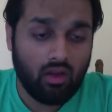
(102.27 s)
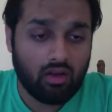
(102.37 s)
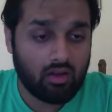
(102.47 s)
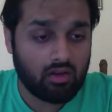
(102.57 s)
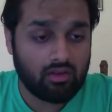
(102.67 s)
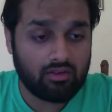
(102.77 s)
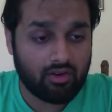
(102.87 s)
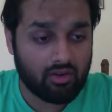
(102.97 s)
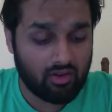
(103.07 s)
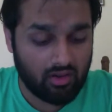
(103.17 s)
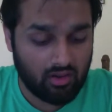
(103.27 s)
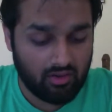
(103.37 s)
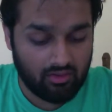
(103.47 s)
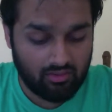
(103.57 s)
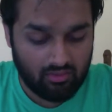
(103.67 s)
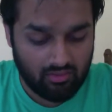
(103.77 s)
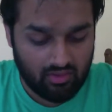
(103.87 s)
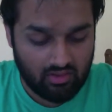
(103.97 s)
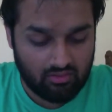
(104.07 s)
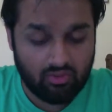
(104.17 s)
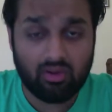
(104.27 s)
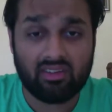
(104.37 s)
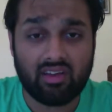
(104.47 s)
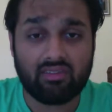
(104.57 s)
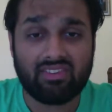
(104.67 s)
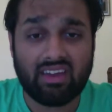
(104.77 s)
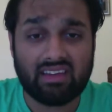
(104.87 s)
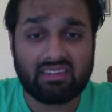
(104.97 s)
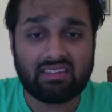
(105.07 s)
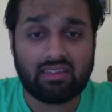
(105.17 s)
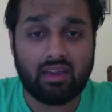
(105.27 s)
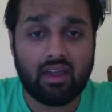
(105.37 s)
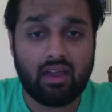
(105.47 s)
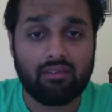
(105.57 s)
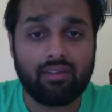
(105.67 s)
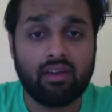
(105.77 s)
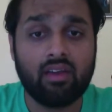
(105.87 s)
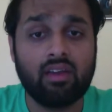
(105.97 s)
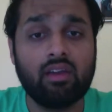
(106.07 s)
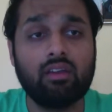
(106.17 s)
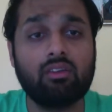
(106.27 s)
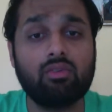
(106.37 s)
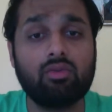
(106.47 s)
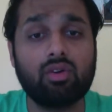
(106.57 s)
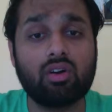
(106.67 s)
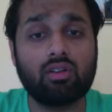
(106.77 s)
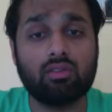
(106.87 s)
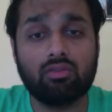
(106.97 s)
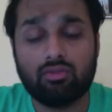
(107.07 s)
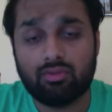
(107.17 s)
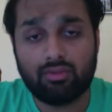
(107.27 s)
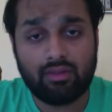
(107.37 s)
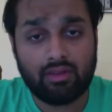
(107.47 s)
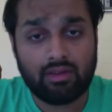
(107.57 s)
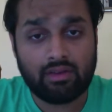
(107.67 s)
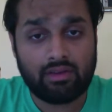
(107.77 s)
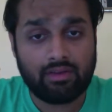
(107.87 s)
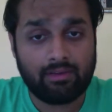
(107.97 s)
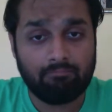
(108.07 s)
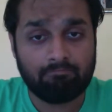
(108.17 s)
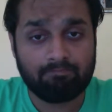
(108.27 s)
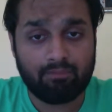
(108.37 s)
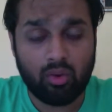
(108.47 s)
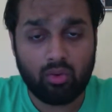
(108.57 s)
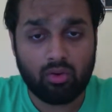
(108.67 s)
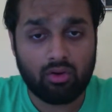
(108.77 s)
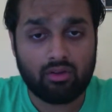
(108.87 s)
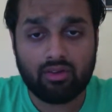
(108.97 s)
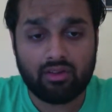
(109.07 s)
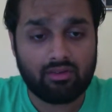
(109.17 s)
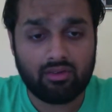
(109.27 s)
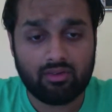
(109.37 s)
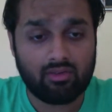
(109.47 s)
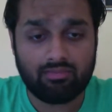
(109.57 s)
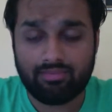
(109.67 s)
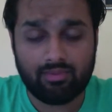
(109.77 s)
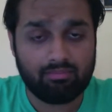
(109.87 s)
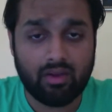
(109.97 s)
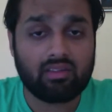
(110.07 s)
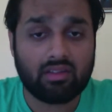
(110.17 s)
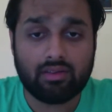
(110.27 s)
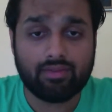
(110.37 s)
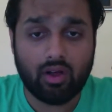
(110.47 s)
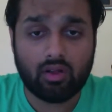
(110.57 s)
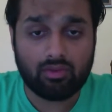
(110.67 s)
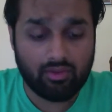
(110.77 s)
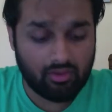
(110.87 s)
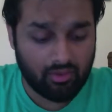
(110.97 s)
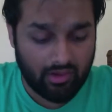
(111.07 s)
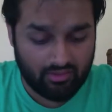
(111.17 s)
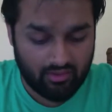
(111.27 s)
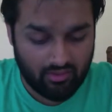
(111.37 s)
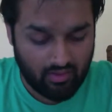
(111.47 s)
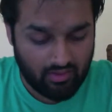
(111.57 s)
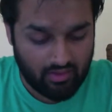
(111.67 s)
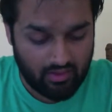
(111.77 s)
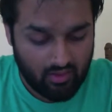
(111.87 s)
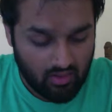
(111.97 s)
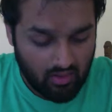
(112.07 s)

You turn on. You do the short self-test that they have. You occlude the port, and you do basically follow the directions on that.